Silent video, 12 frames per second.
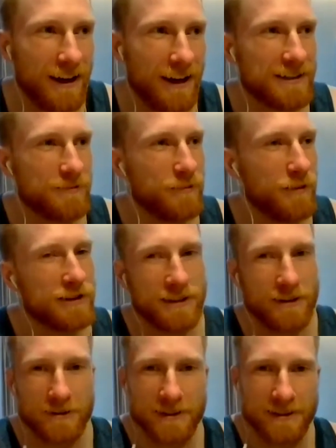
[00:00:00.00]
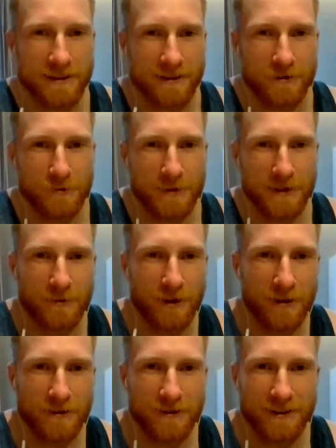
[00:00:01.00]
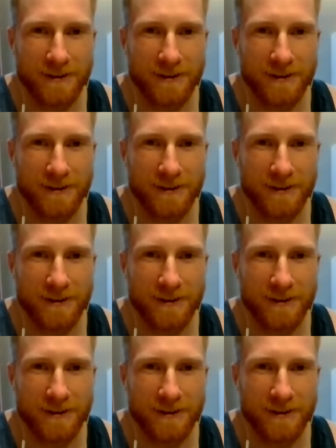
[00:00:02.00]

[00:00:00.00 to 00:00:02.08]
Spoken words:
It's mostly Aussies that call me Smo.